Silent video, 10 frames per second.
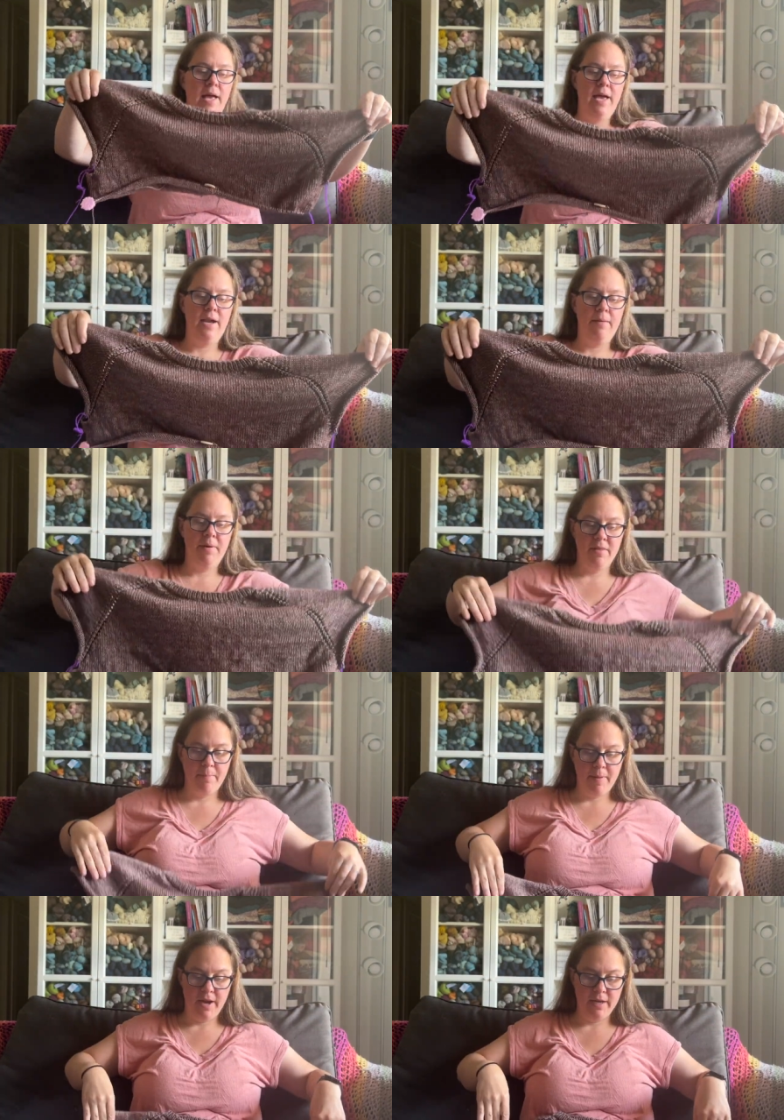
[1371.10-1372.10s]
and I'm on the
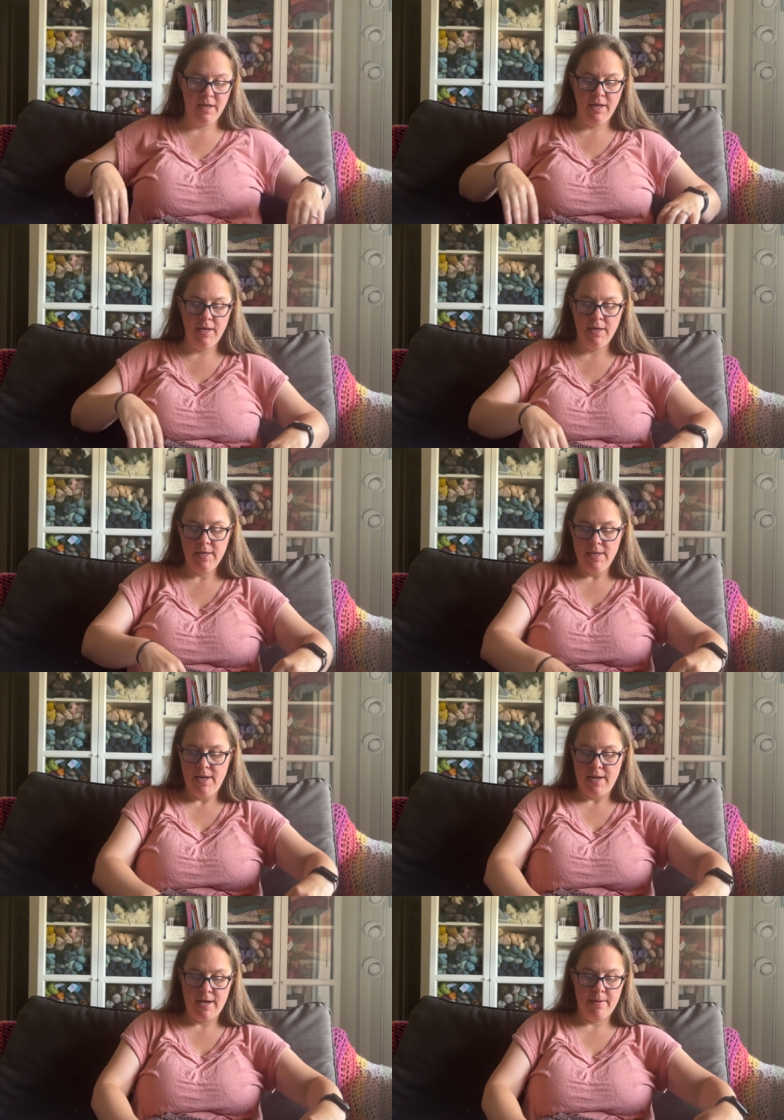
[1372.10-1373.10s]
body.
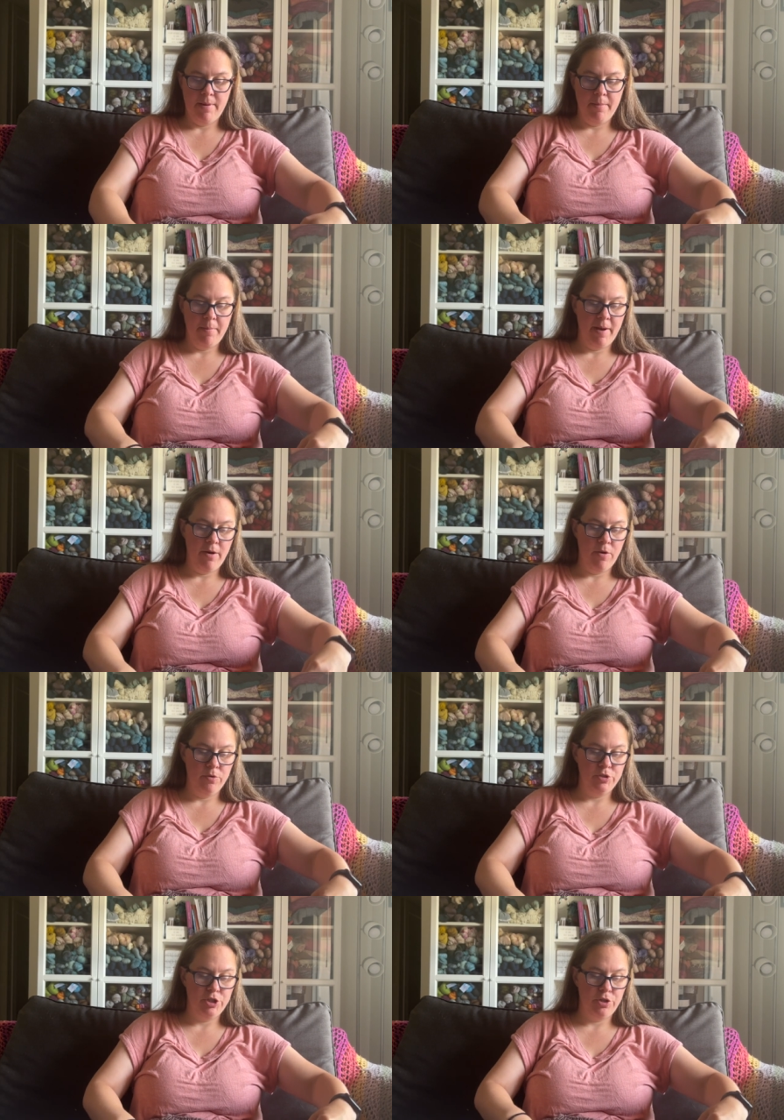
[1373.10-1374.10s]
Um, I'm
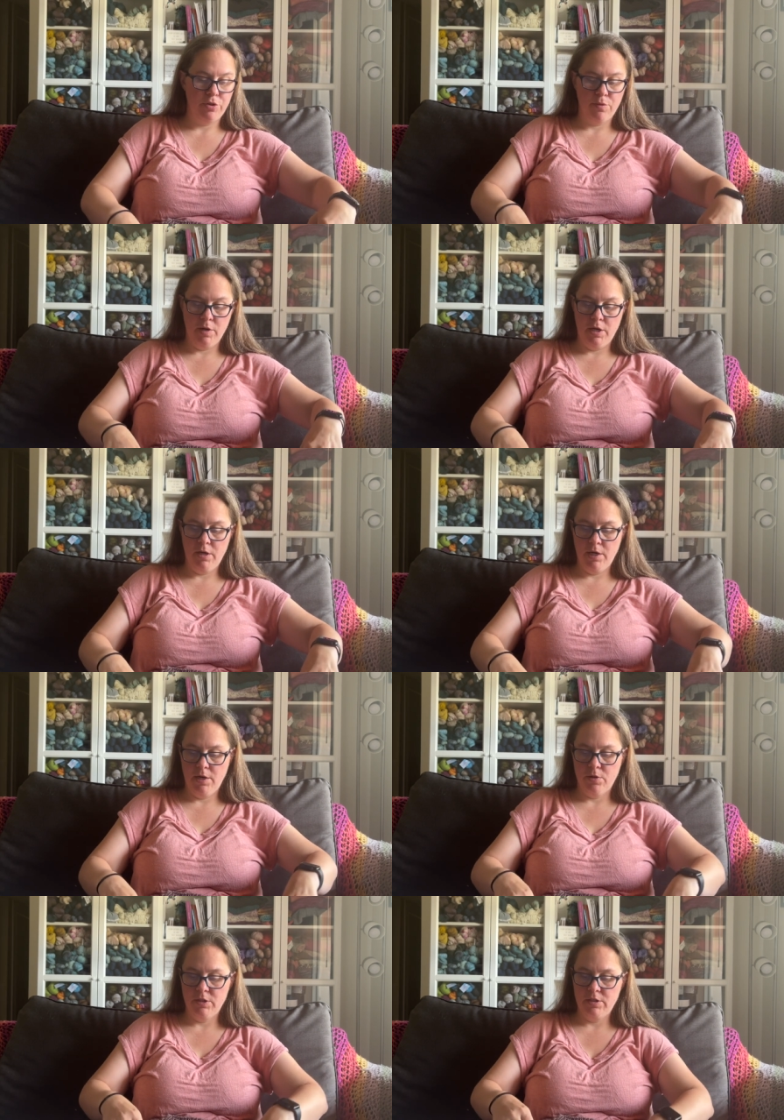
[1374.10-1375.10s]
about three
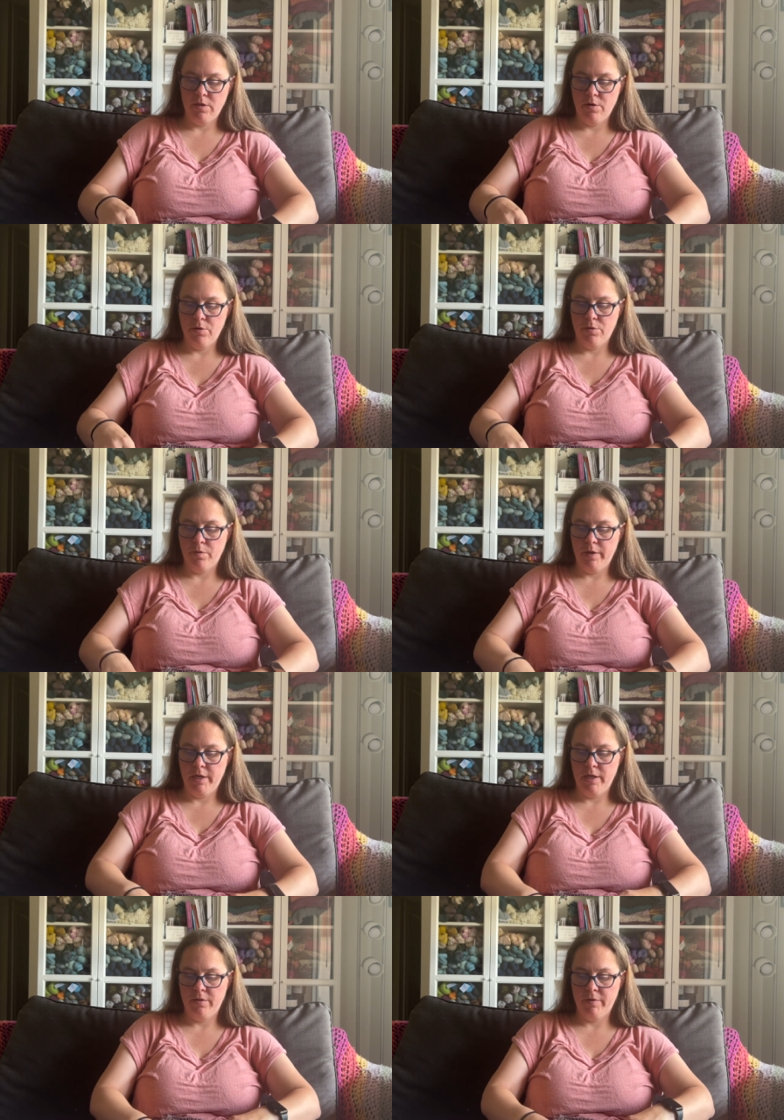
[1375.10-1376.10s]
or so,
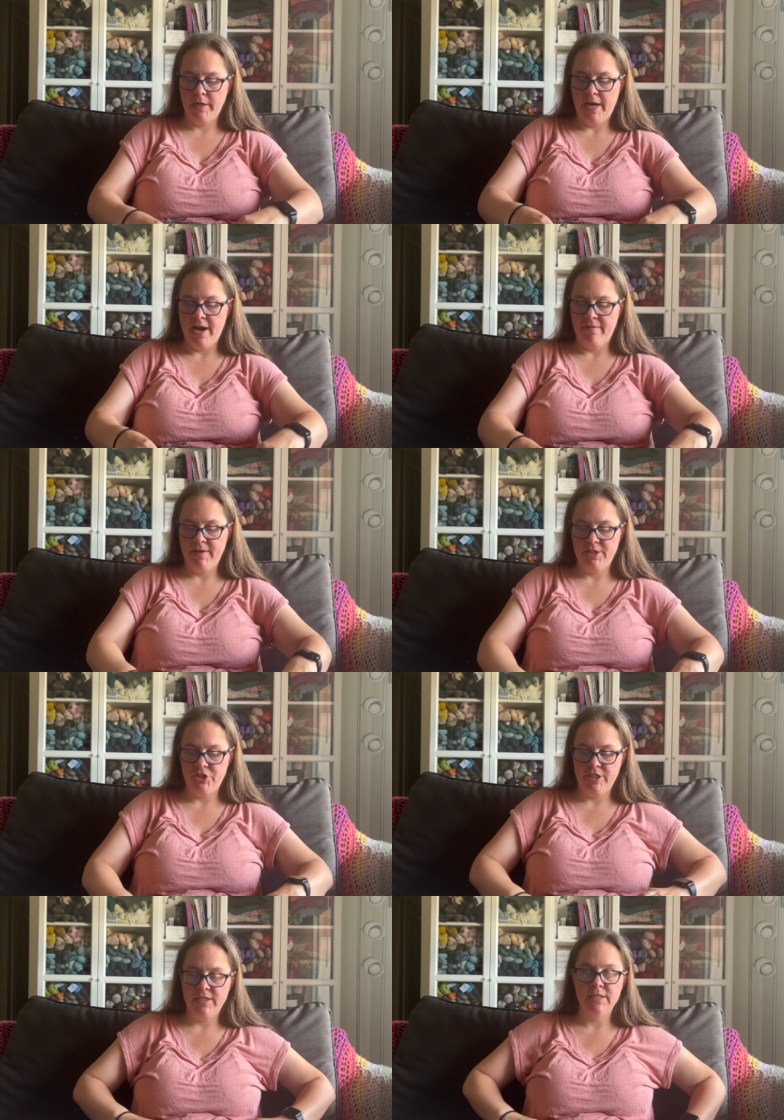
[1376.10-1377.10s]
three, three and a half
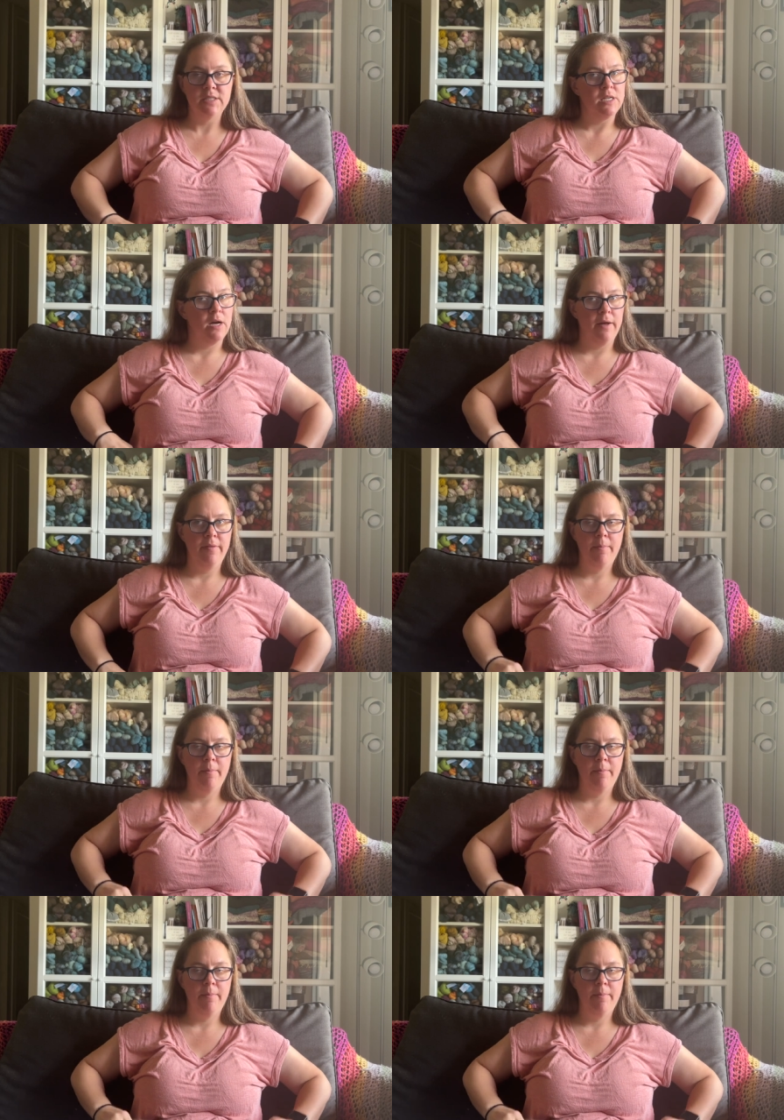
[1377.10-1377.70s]
inches on the